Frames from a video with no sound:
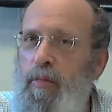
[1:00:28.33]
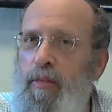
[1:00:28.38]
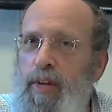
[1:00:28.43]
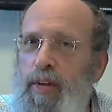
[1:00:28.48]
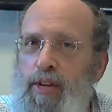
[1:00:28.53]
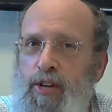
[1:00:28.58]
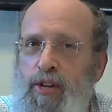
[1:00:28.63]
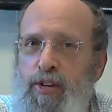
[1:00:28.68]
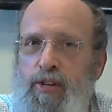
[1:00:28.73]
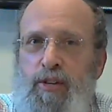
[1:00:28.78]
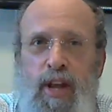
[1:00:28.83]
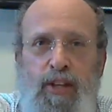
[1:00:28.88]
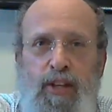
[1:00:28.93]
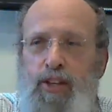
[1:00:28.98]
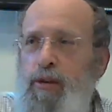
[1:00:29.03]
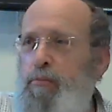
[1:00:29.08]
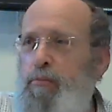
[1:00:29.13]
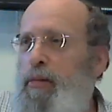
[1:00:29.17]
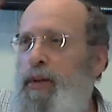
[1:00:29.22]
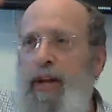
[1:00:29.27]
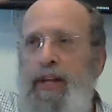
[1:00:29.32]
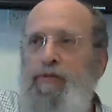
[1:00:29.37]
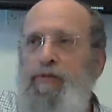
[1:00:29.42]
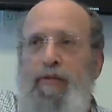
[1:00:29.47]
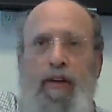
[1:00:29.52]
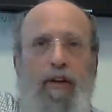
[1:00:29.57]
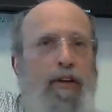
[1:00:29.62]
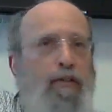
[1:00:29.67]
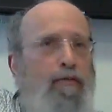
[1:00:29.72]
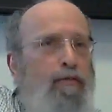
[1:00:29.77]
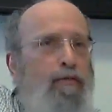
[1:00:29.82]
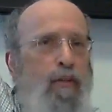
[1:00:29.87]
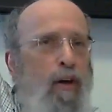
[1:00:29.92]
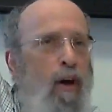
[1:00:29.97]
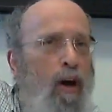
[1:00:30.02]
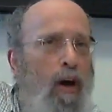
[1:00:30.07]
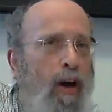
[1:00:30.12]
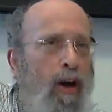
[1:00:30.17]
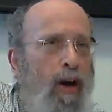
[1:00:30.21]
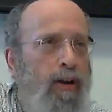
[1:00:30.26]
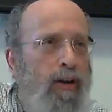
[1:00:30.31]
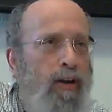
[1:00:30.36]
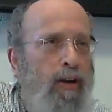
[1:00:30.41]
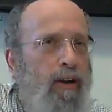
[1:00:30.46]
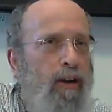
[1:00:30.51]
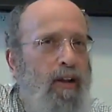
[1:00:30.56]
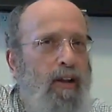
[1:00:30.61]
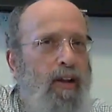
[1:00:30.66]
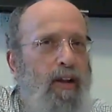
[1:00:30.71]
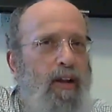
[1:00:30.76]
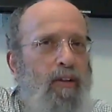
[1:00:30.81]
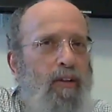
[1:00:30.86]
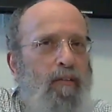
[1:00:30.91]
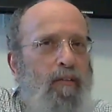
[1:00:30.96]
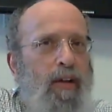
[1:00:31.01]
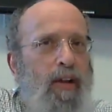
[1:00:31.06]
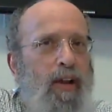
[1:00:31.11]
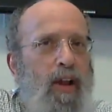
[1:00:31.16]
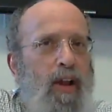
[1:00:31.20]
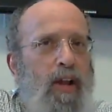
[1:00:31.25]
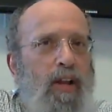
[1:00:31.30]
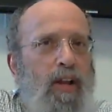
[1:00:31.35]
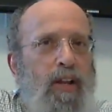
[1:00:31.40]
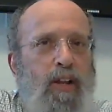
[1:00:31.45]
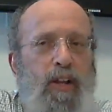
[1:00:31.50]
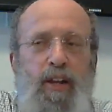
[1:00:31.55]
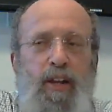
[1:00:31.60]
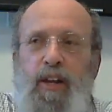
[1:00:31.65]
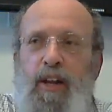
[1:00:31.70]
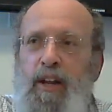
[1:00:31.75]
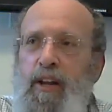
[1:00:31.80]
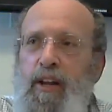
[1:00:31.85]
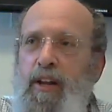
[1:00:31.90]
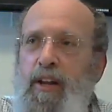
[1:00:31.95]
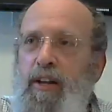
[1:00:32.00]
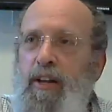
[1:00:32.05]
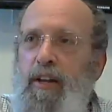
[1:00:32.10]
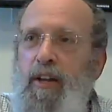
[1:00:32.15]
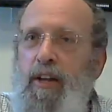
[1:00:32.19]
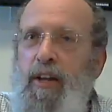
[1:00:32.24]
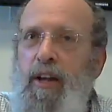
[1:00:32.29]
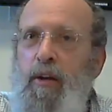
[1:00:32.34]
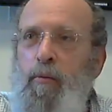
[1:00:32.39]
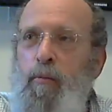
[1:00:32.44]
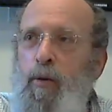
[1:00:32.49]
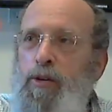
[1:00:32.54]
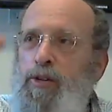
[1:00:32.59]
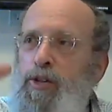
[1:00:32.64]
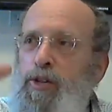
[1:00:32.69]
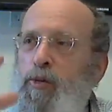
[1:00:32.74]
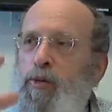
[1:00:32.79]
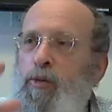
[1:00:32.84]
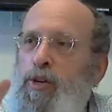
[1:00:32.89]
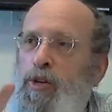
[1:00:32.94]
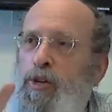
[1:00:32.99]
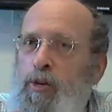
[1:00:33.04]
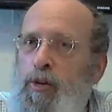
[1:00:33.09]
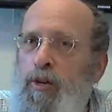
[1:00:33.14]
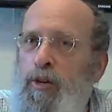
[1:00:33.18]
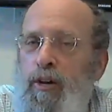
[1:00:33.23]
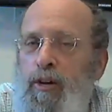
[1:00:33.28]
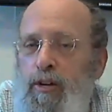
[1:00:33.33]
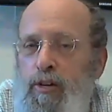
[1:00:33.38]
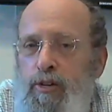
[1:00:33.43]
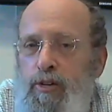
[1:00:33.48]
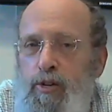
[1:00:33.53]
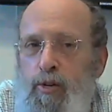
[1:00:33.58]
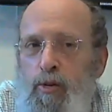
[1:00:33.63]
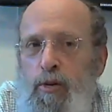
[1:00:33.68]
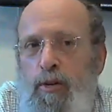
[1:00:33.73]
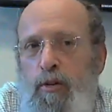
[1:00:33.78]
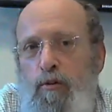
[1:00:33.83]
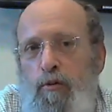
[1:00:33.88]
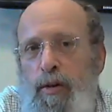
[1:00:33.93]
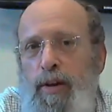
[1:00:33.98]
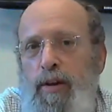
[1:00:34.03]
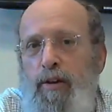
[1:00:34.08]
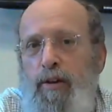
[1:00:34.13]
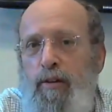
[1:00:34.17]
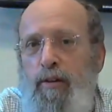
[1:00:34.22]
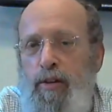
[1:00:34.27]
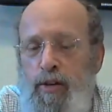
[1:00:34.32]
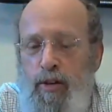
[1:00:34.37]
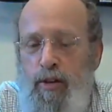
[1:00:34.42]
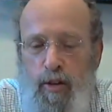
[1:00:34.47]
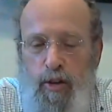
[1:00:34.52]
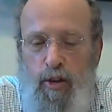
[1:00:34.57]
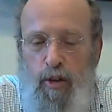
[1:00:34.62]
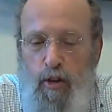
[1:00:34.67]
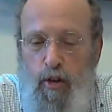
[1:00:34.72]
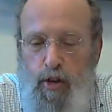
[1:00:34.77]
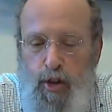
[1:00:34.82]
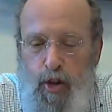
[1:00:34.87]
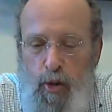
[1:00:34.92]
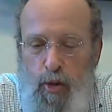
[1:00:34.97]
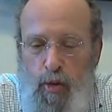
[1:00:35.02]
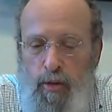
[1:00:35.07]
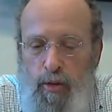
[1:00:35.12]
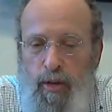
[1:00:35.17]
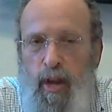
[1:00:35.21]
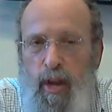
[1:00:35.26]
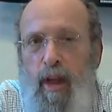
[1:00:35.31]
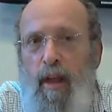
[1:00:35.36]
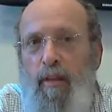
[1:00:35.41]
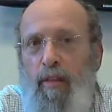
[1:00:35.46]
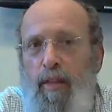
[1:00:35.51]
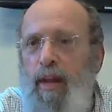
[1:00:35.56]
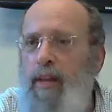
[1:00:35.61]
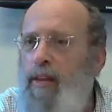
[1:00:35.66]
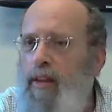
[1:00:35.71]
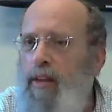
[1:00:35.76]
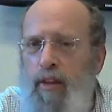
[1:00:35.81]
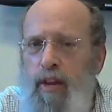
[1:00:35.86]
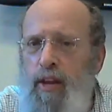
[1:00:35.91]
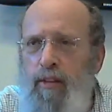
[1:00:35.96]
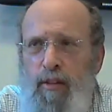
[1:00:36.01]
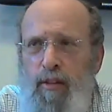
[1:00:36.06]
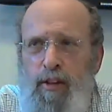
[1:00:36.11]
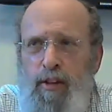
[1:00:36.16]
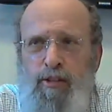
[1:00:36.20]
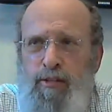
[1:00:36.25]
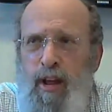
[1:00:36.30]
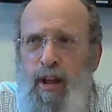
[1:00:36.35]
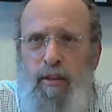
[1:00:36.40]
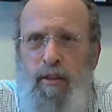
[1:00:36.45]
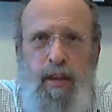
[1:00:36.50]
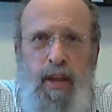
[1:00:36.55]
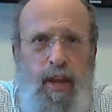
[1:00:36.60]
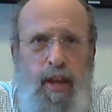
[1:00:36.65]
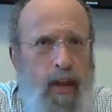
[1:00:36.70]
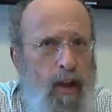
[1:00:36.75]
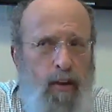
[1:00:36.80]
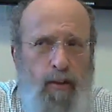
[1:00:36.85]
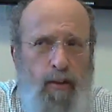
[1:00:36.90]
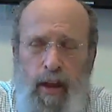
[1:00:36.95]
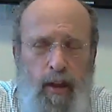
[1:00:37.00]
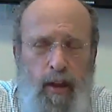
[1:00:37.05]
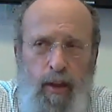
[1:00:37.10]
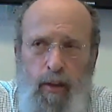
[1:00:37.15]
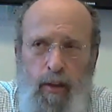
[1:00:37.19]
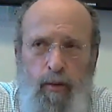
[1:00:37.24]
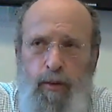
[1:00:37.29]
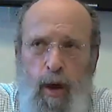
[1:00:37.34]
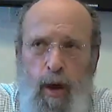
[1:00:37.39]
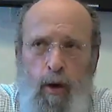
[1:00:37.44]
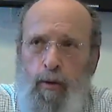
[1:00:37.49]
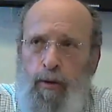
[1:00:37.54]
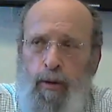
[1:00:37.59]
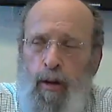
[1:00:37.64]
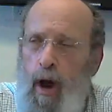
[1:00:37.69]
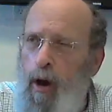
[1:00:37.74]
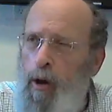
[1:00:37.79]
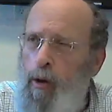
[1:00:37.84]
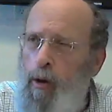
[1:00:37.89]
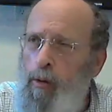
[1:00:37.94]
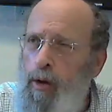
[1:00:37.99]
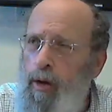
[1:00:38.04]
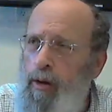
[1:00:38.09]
This is not something that's very far. It wants to assure the reader, the students, that there's nothing here that you don't know.